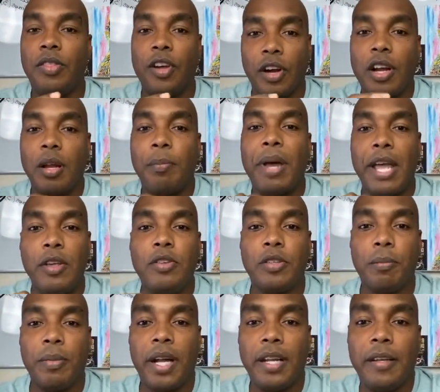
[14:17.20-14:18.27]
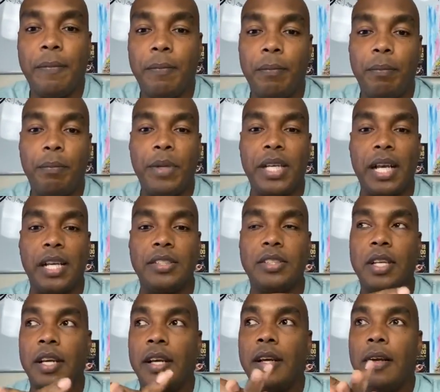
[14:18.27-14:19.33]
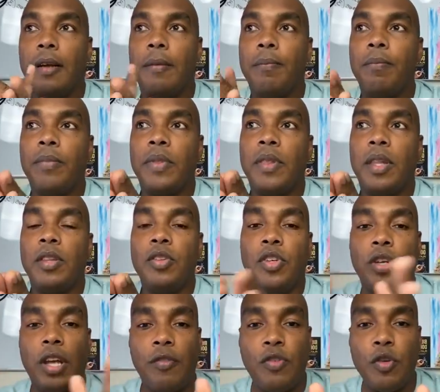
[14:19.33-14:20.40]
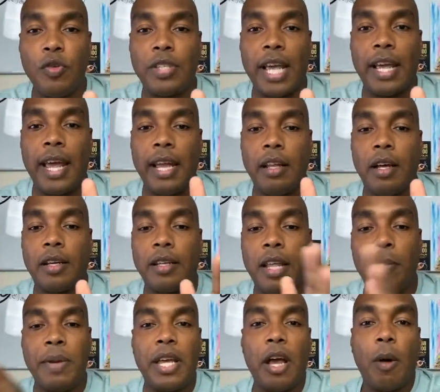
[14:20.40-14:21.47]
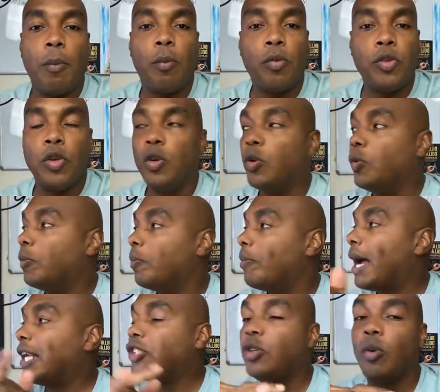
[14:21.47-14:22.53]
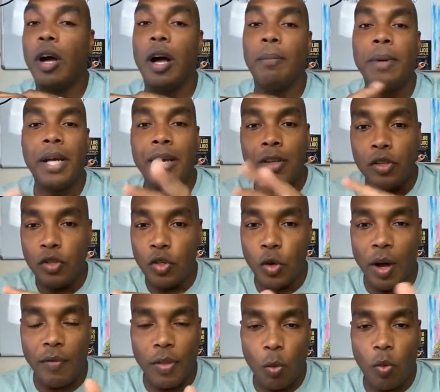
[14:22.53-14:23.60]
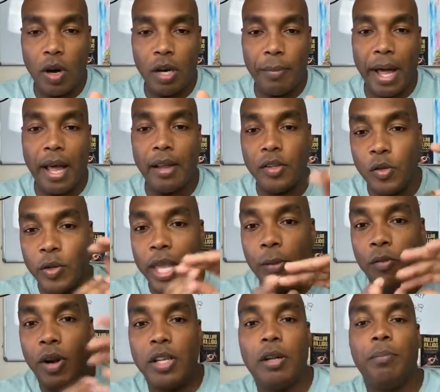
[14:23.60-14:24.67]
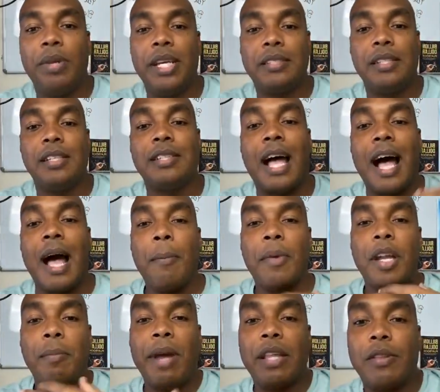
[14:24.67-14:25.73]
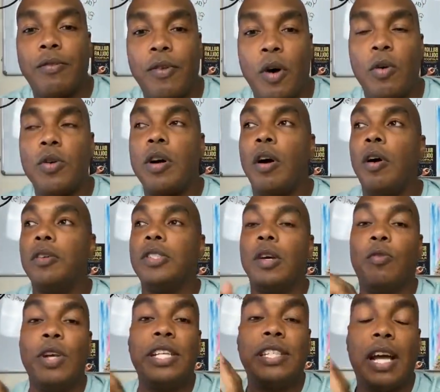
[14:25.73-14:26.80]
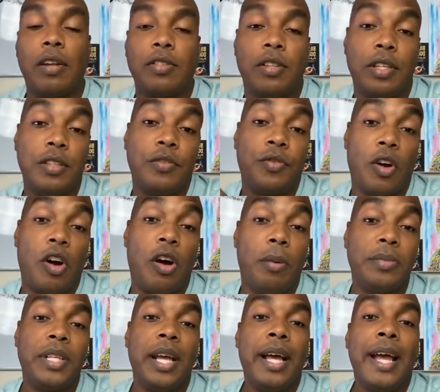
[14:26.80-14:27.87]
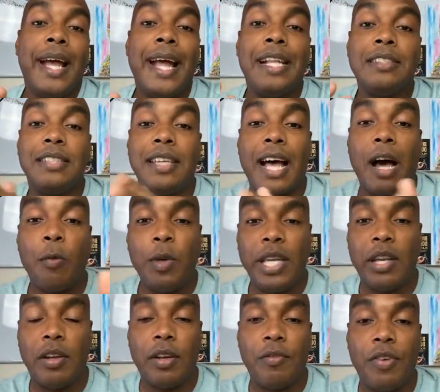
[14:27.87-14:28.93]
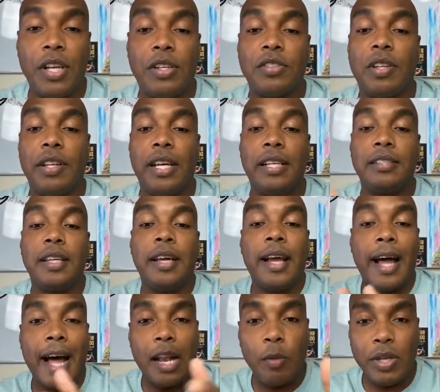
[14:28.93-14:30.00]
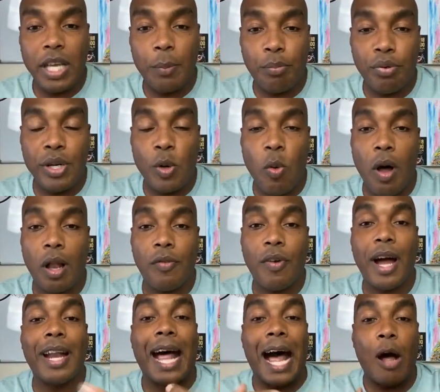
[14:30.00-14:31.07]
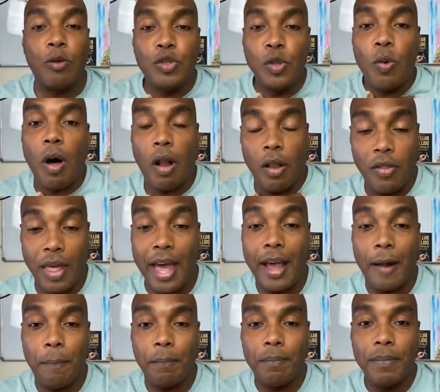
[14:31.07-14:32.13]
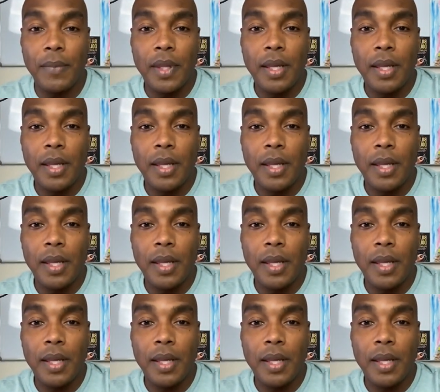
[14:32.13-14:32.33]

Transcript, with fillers: they're going to pay you some money because you, if you say, hey, look, let me help you match you up, you don't have to worry about it. You keep running your business. I'm going to make the phone calls and reach out to these firms and see how we get on their vendors list. How do we get pre qualified? I'll do all of that.